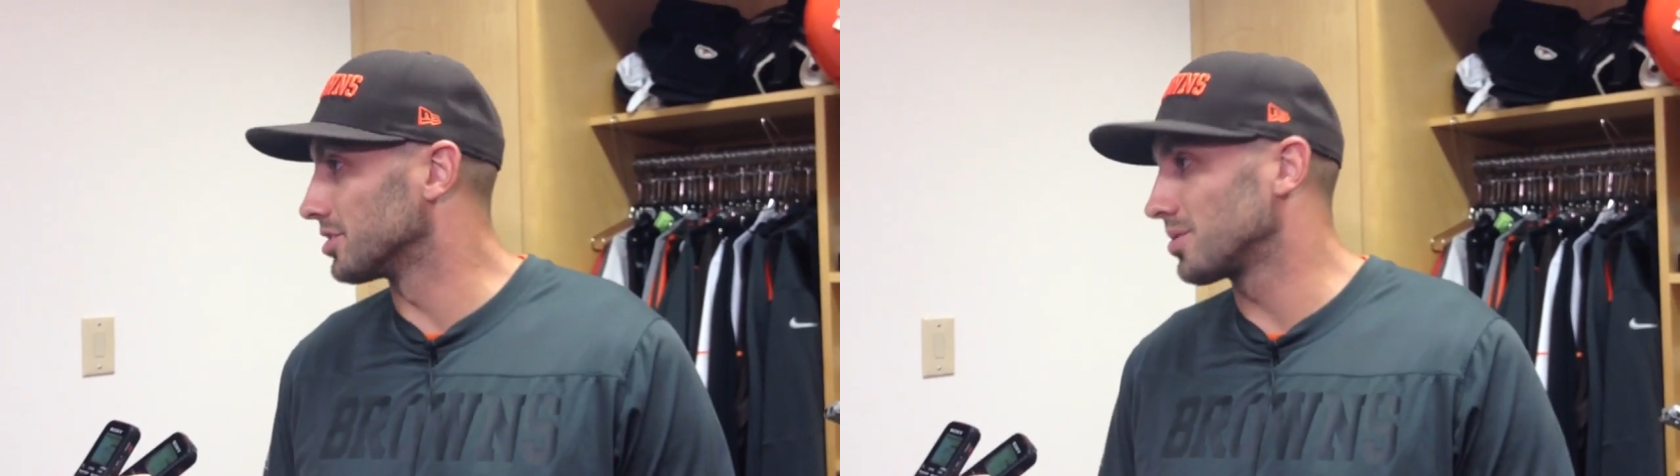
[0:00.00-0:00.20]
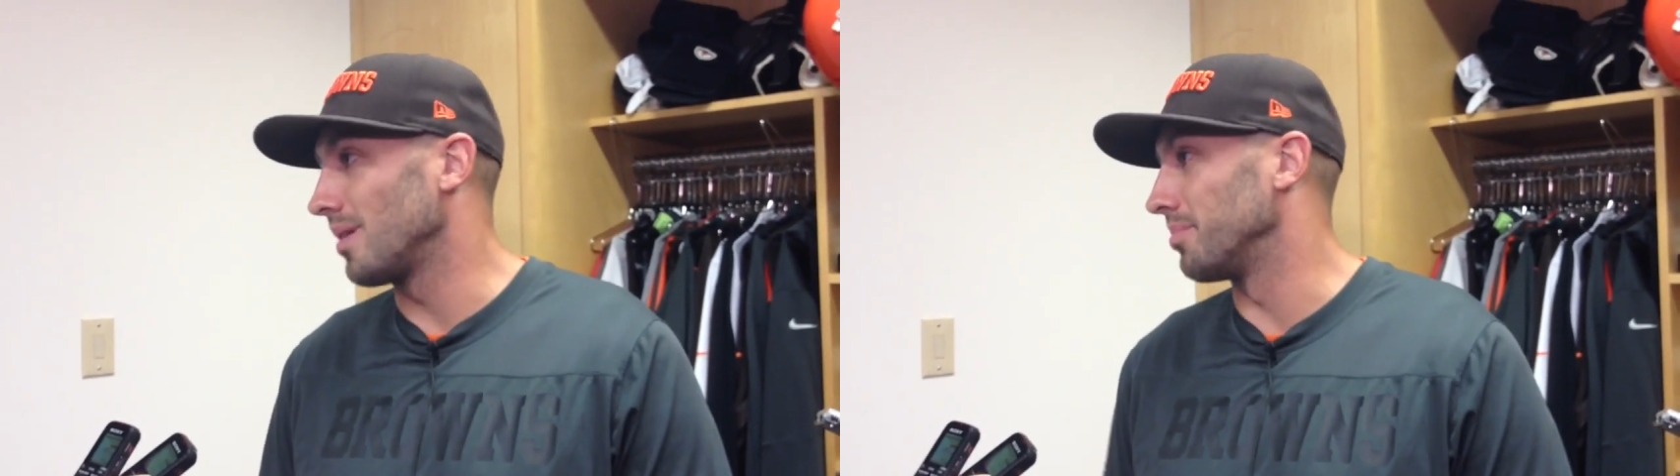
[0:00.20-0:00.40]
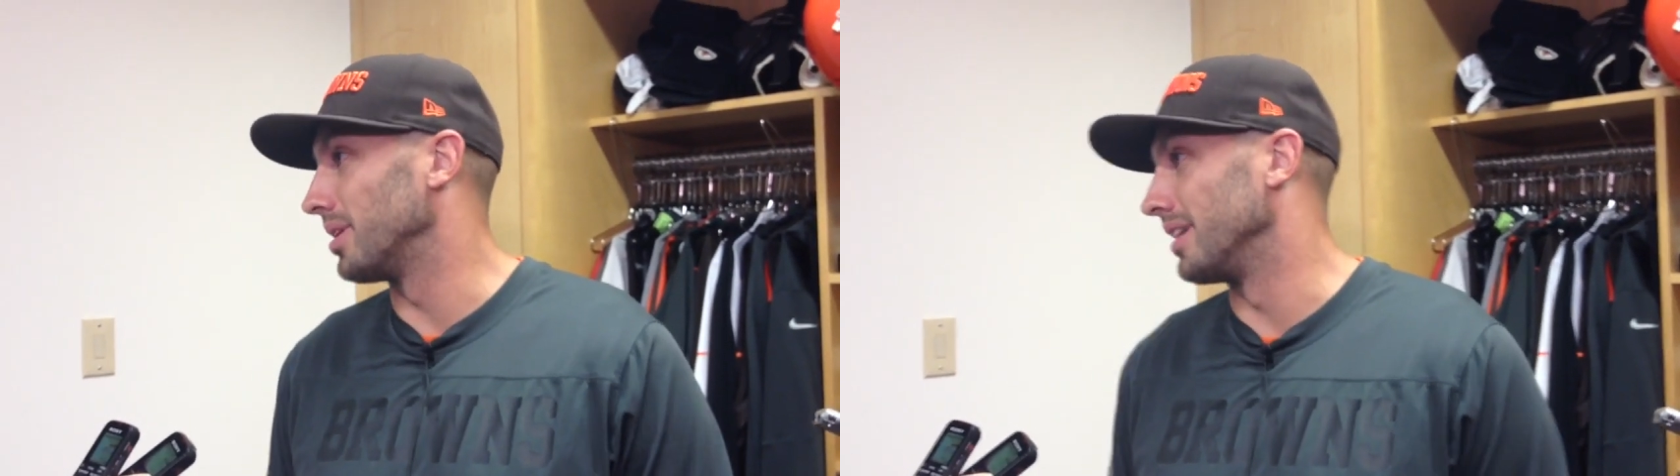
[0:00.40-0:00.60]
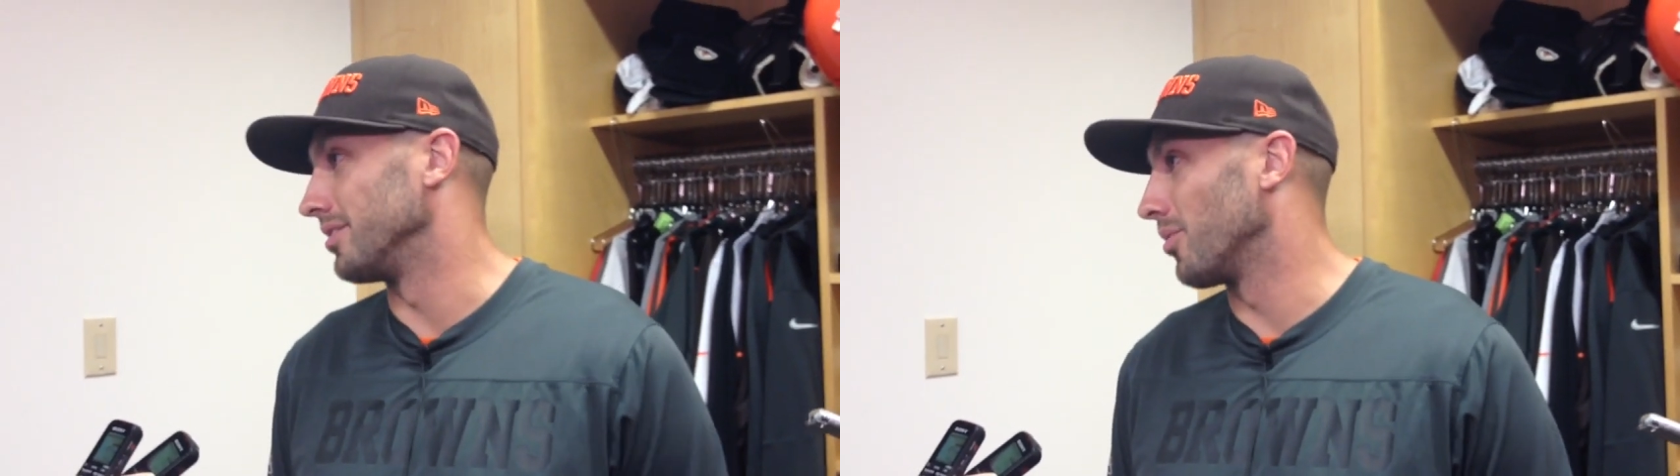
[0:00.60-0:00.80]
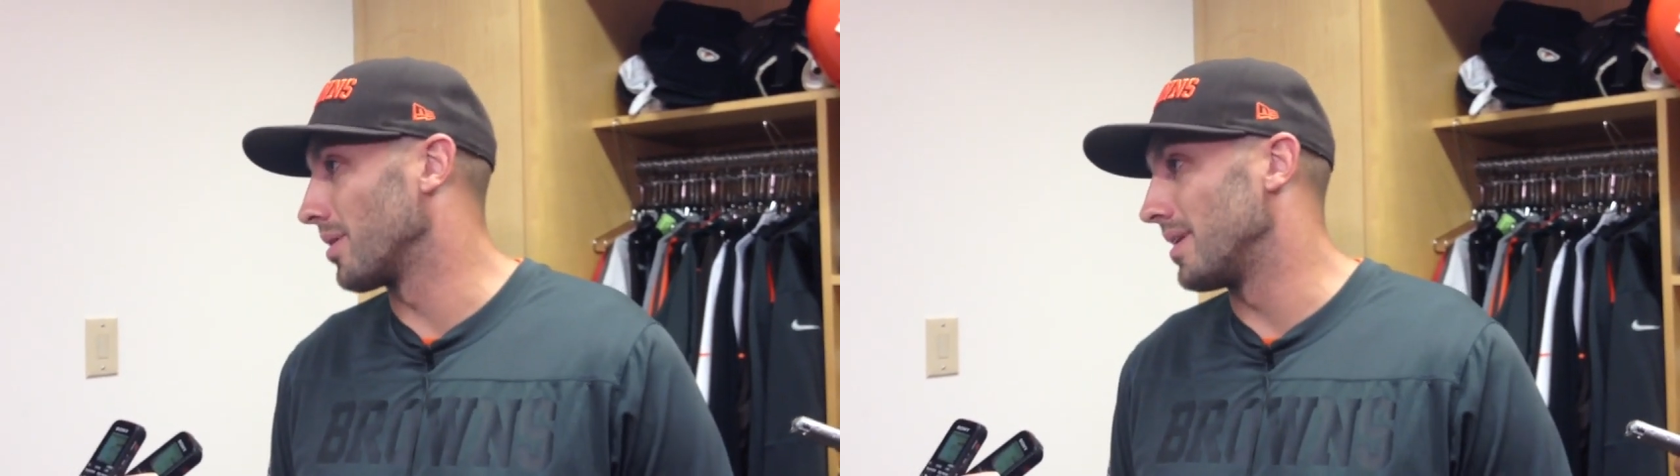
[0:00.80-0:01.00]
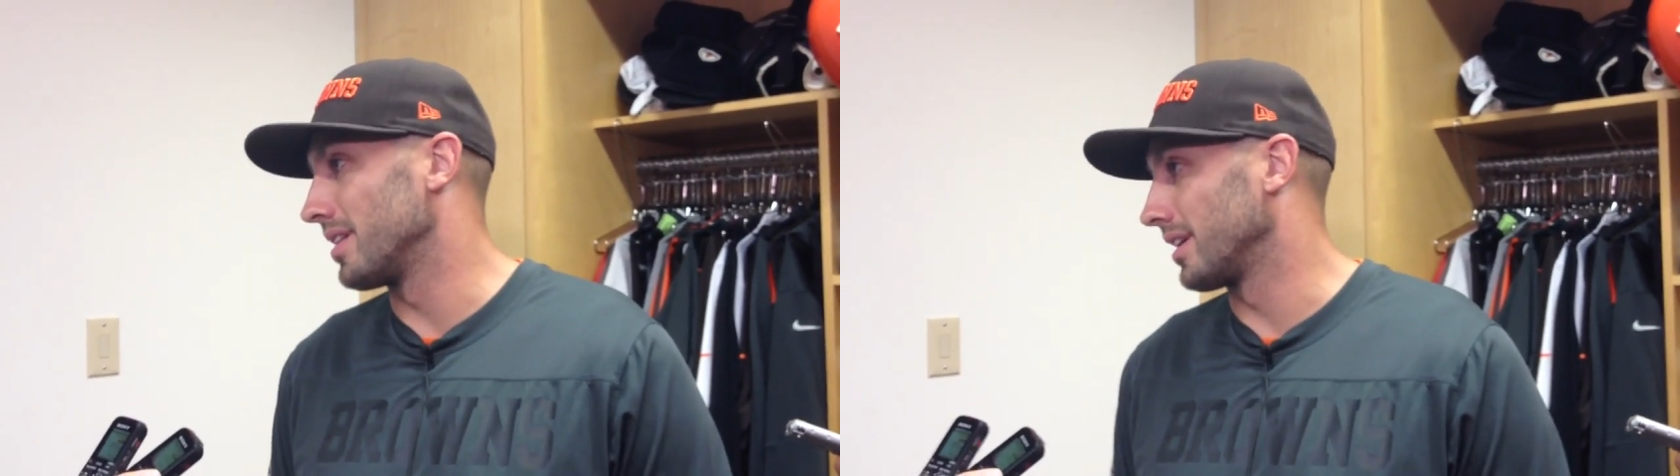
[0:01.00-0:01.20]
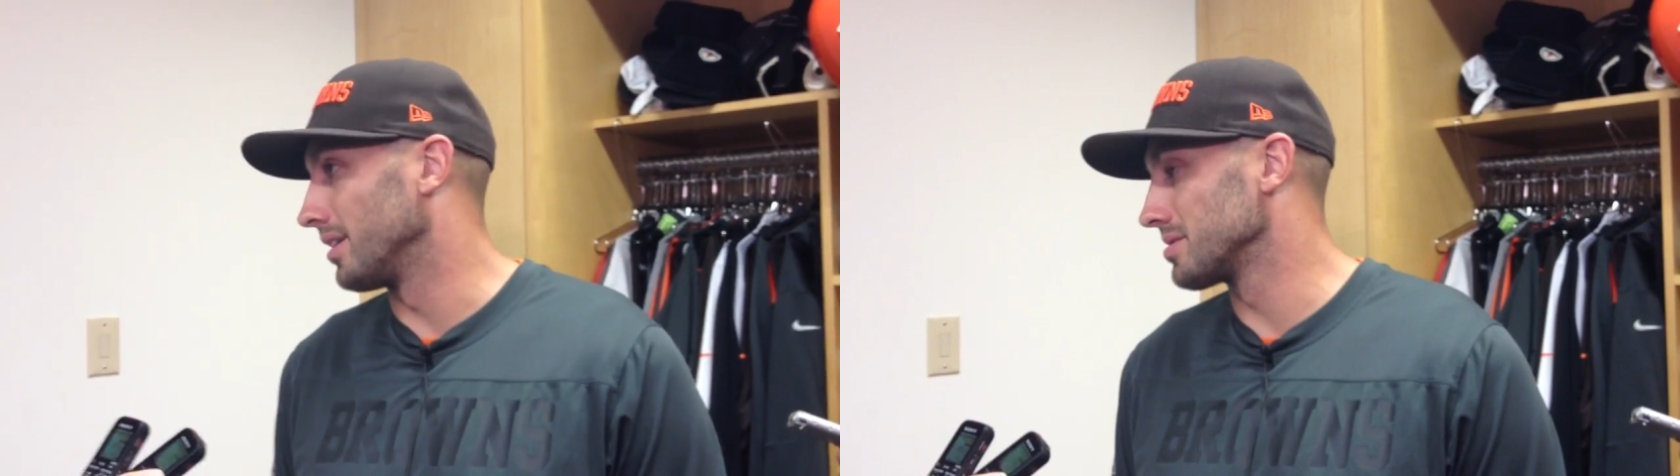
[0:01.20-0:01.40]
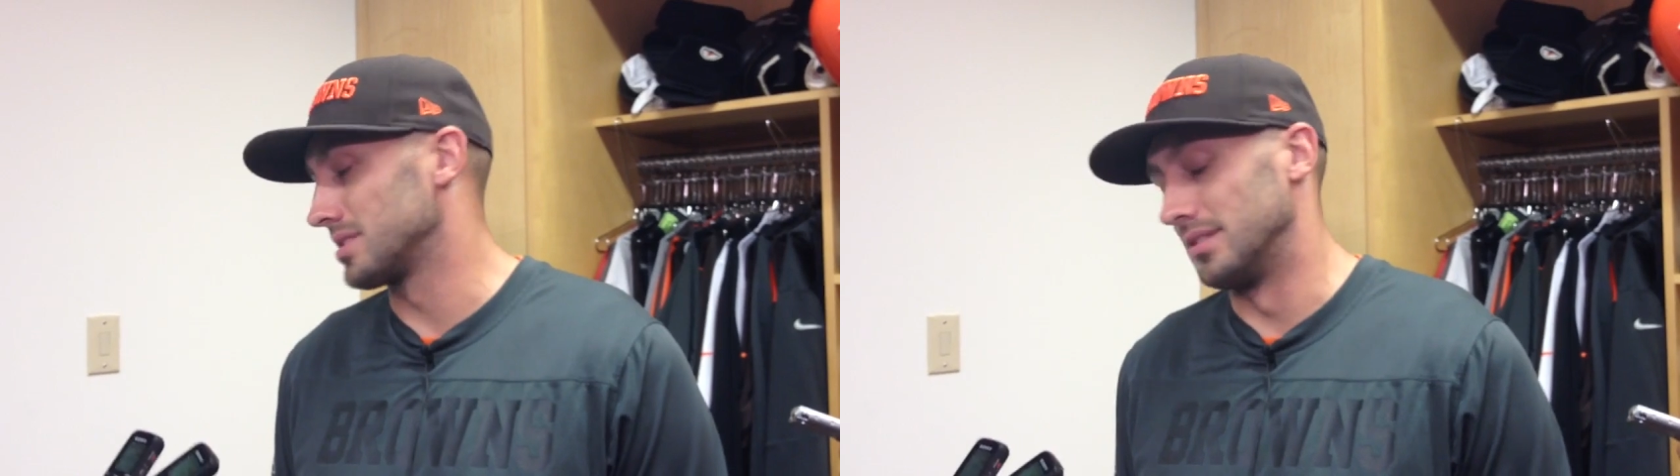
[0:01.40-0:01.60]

just go out and play, don't worry about anything else.